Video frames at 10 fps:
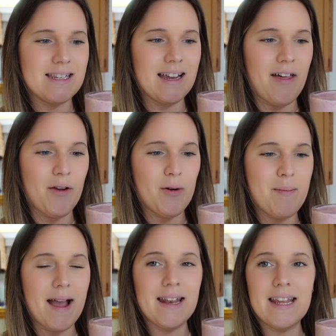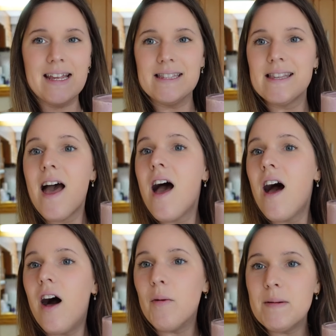together, but it's
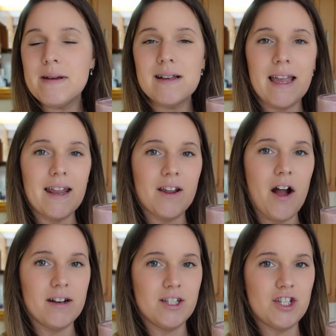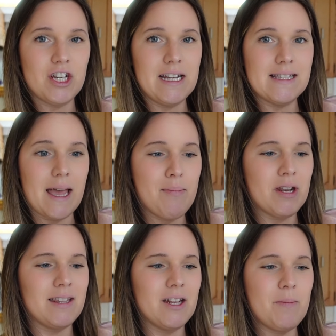almond milk and cottage cheese. I put
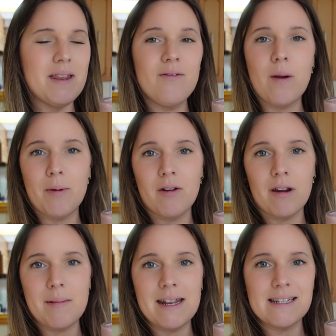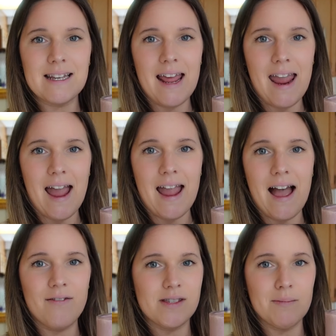a little bit of whipping cream in it today. I
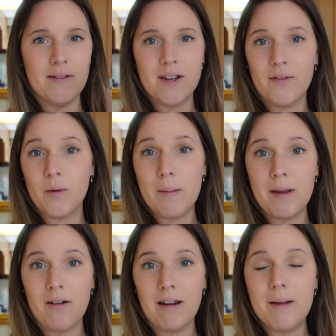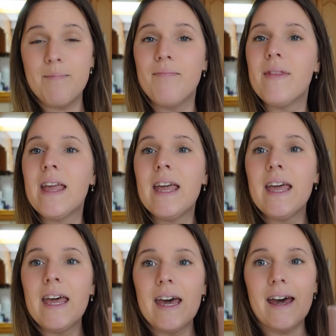have some leftover whipping cream
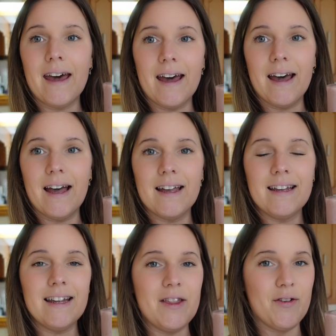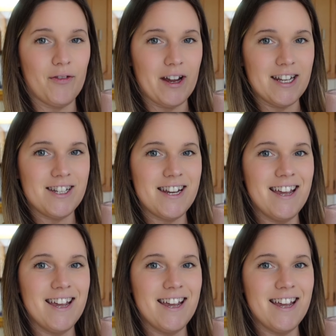uh, in the fridge.